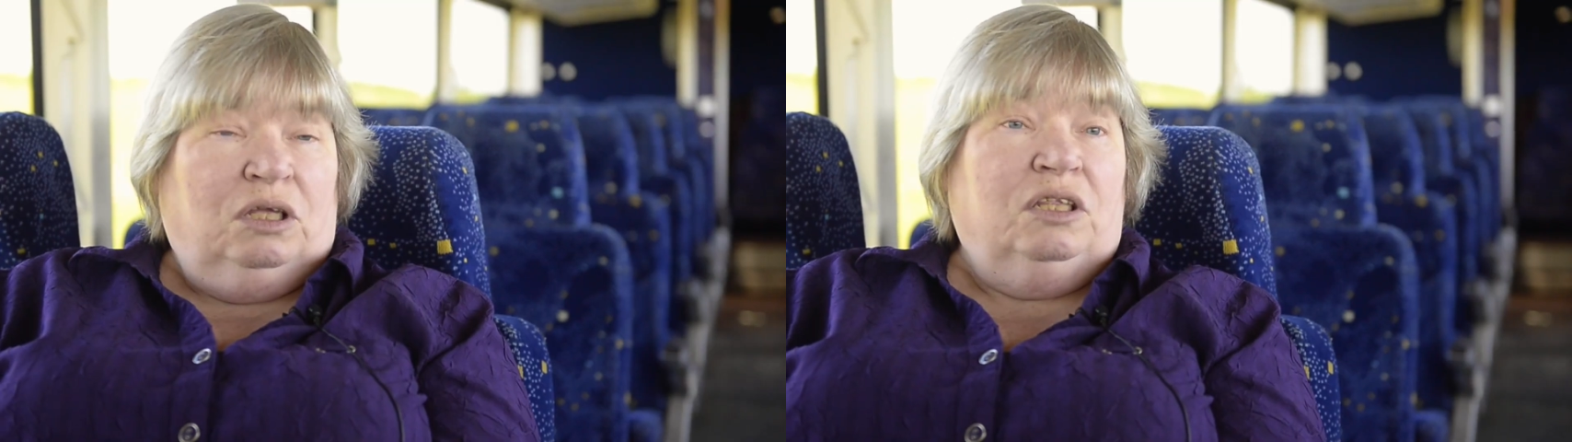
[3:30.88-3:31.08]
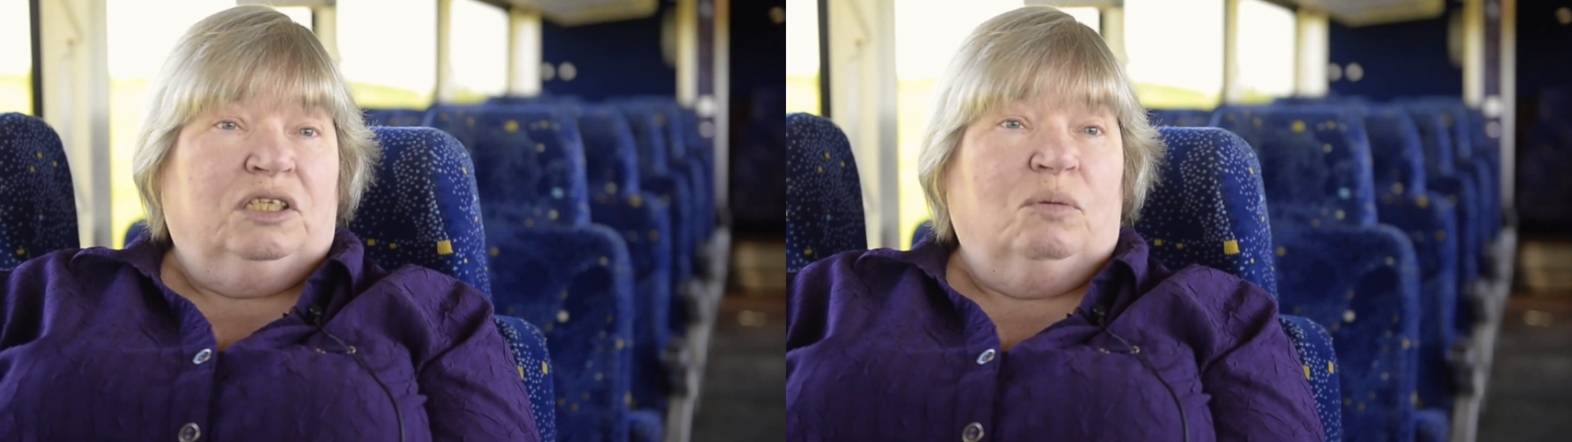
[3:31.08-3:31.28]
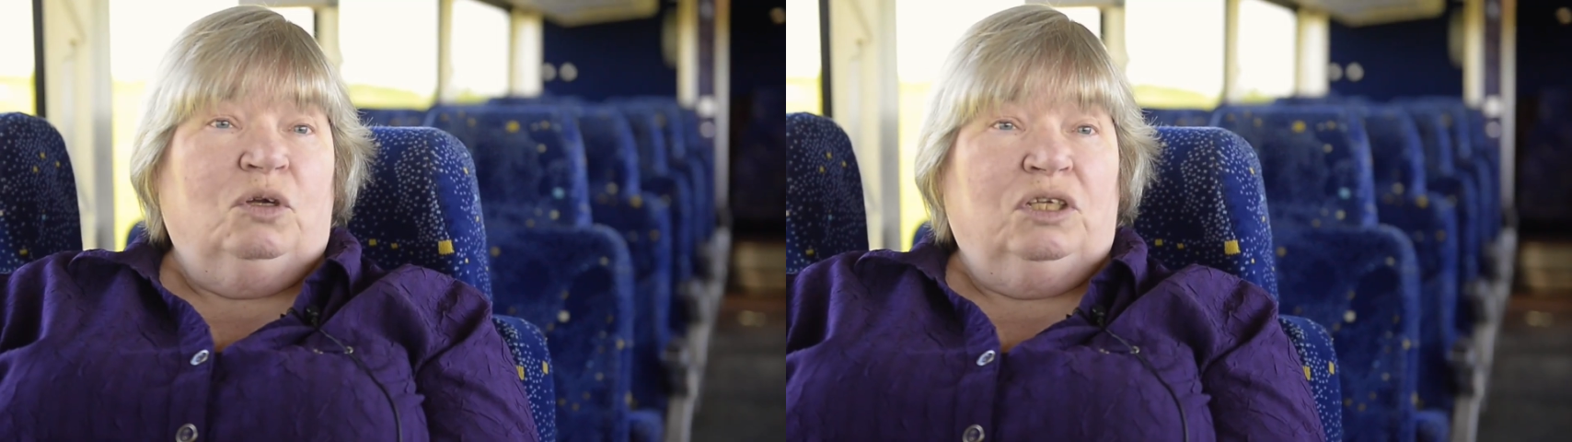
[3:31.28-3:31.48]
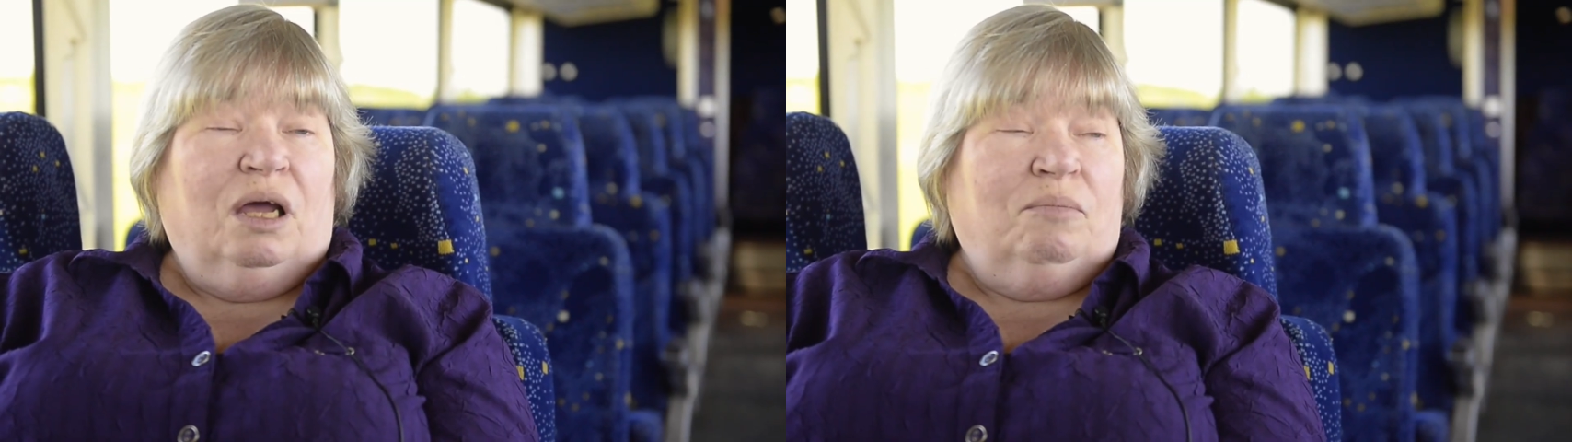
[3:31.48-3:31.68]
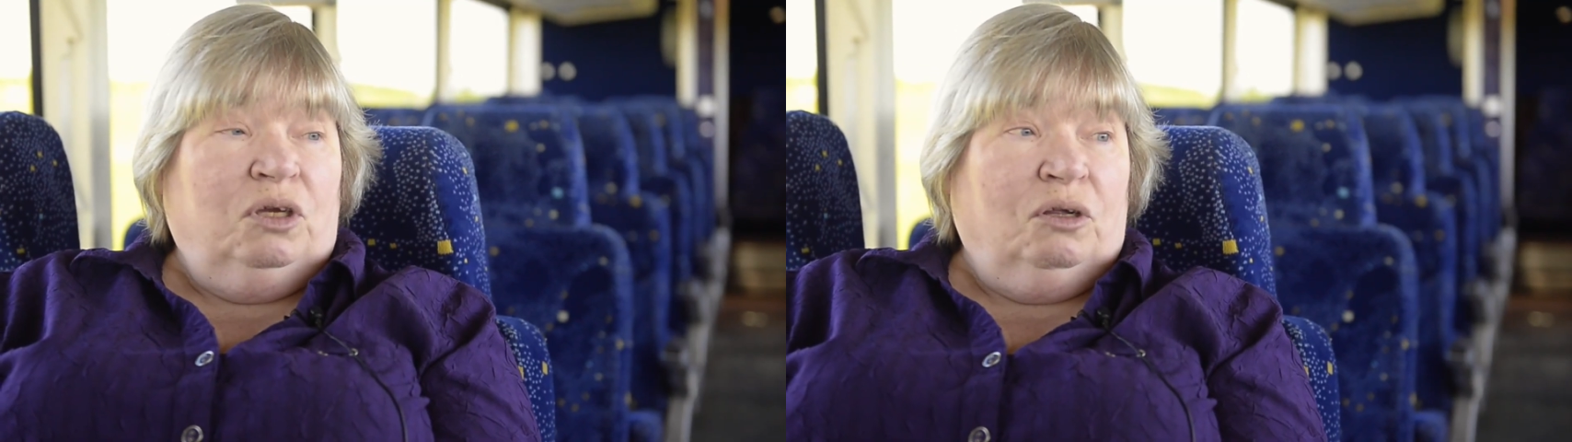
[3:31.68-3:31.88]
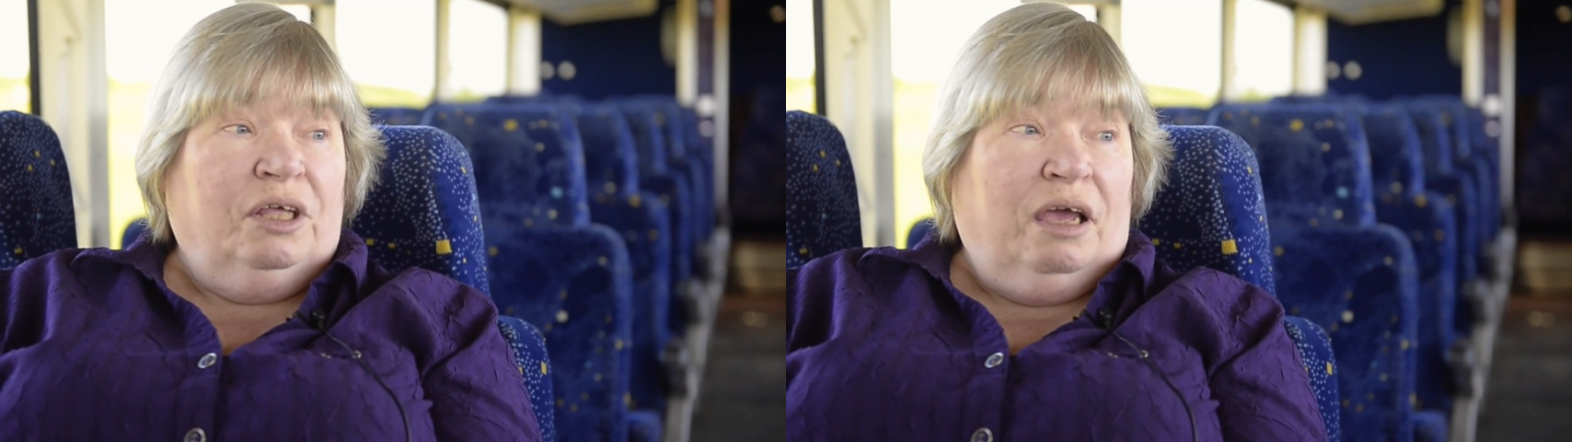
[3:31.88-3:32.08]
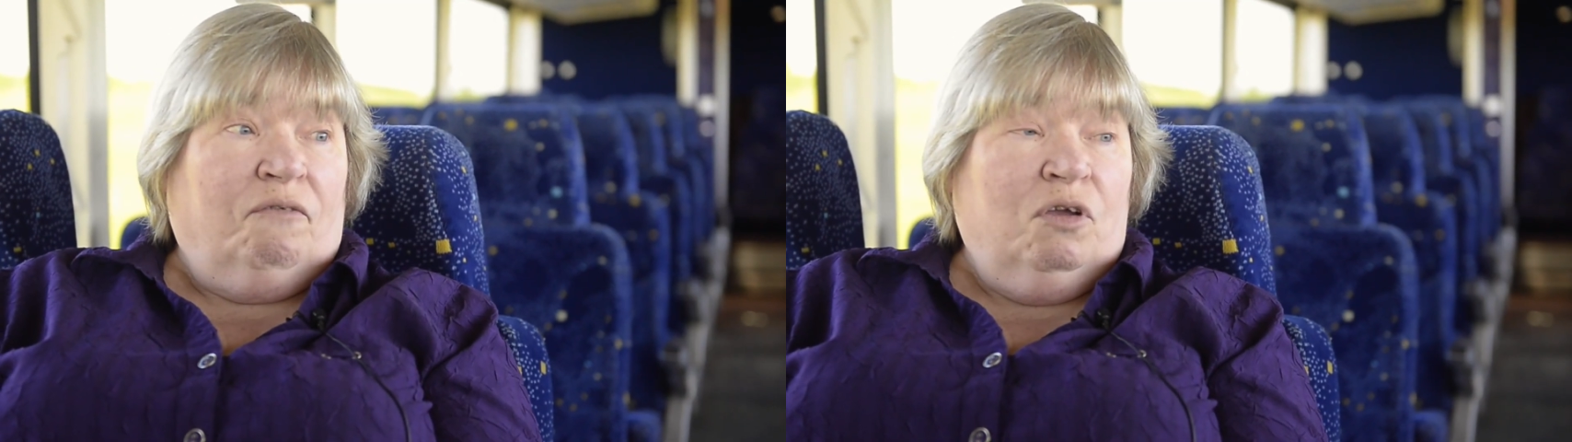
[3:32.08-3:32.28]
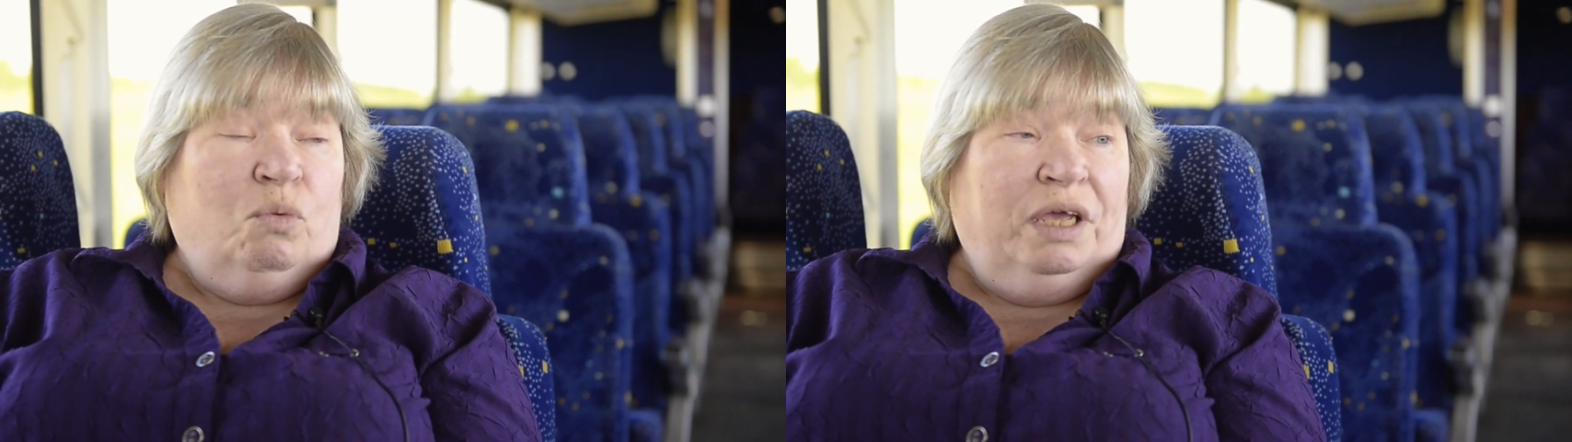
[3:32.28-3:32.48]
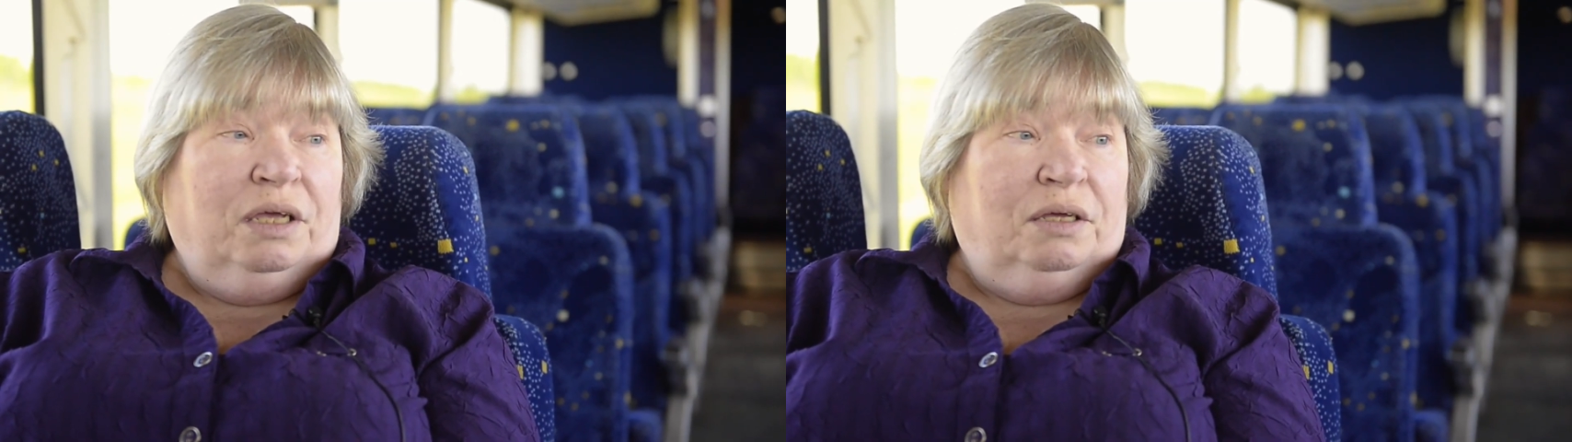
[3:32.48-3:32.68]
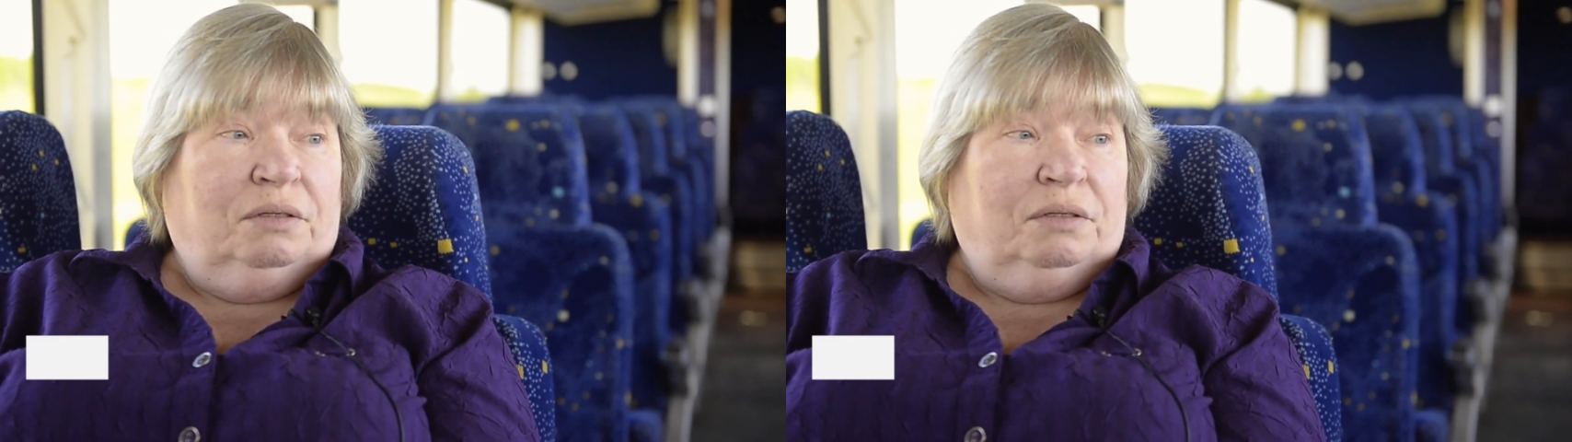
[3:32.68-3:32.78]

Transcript: in the summertime nearly every week.